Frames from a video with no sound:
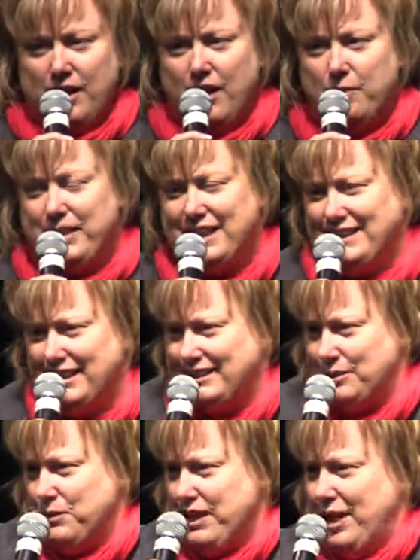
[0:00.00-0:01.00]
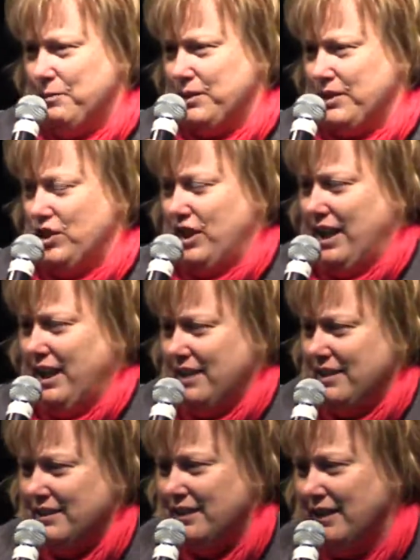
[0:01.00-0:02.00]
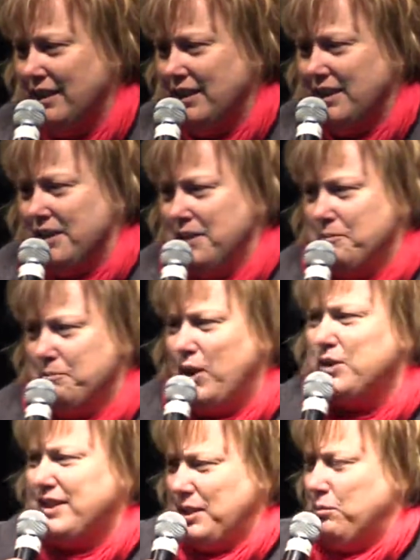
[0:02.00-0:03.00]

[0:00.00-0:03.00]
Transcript: I'm guessing some tables and chairs, mostly